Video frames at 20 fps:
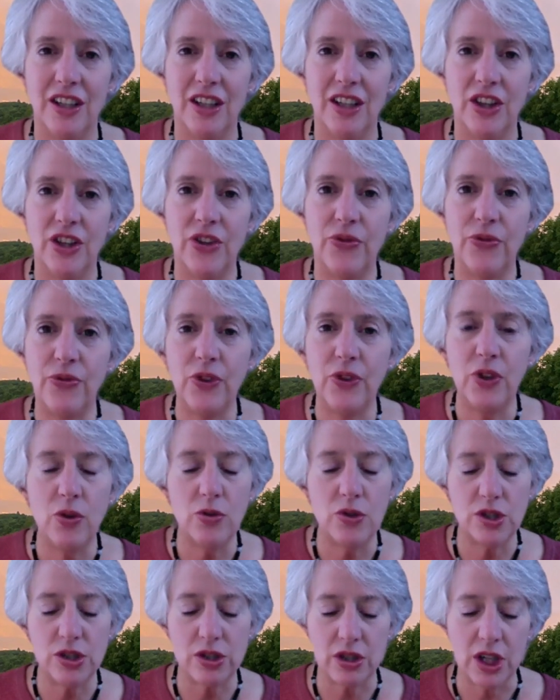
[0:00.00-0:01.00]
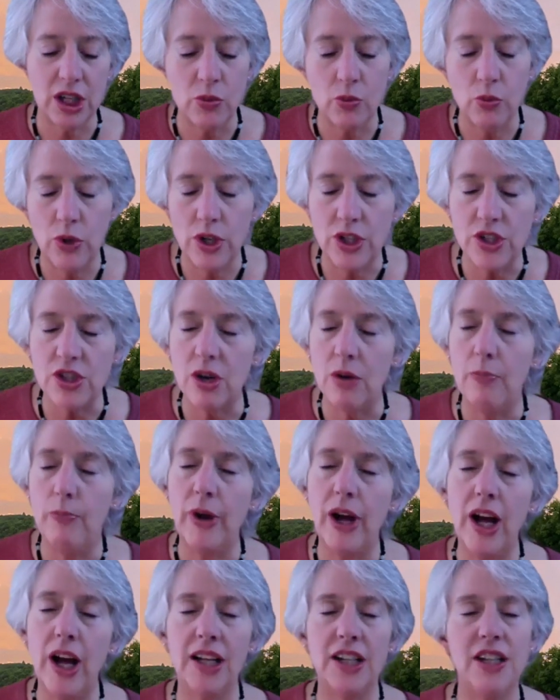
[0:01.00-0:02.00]
the future in which our
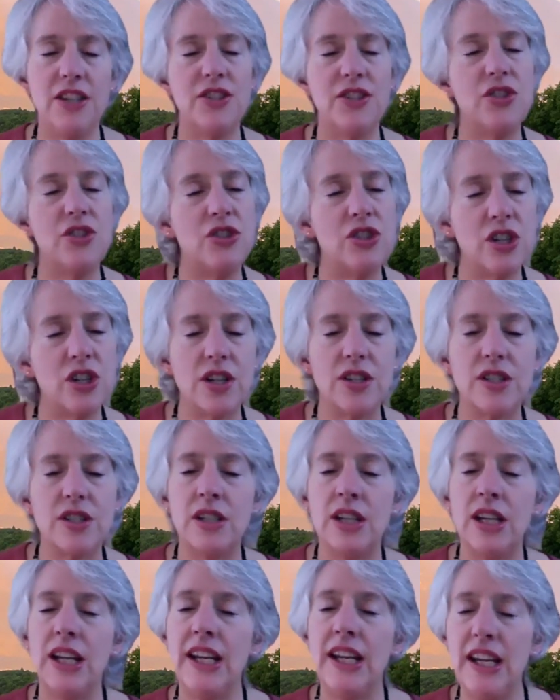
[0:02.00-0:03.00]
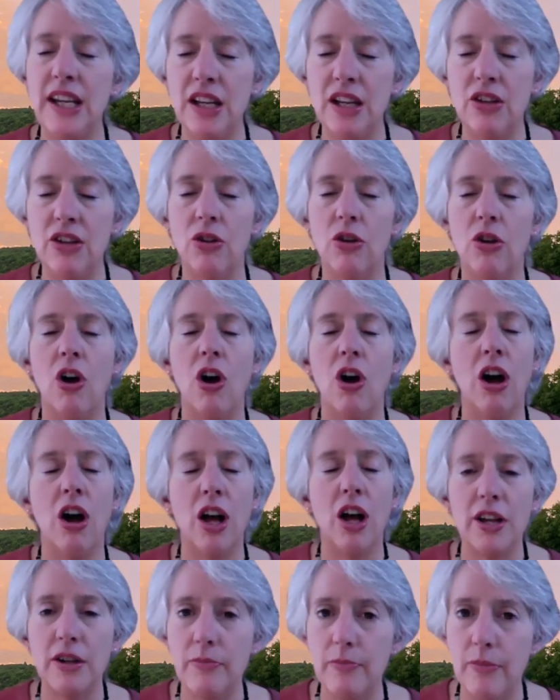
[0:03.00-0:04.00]
bodies just heal
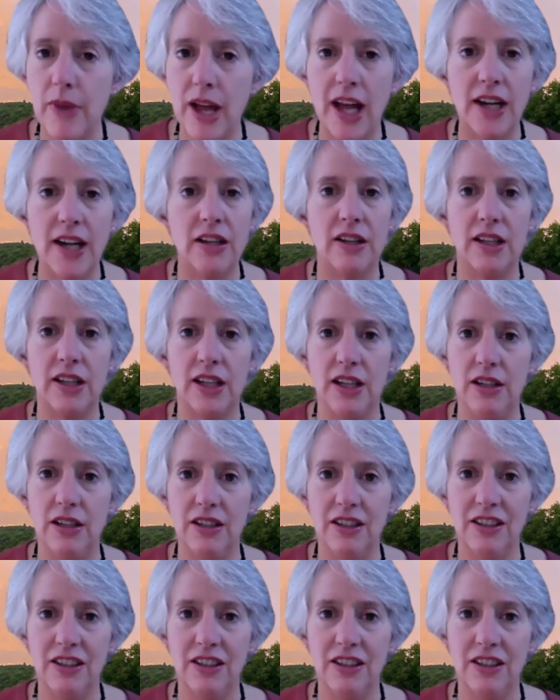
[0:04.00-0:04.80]
automatically.